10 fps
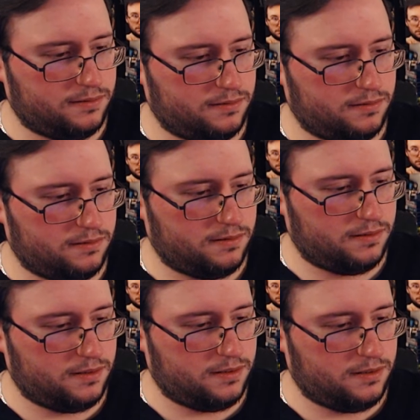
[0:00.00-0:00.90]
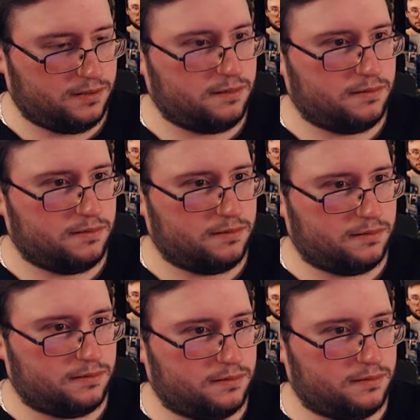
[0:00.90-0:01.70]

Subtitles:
Nothing is said.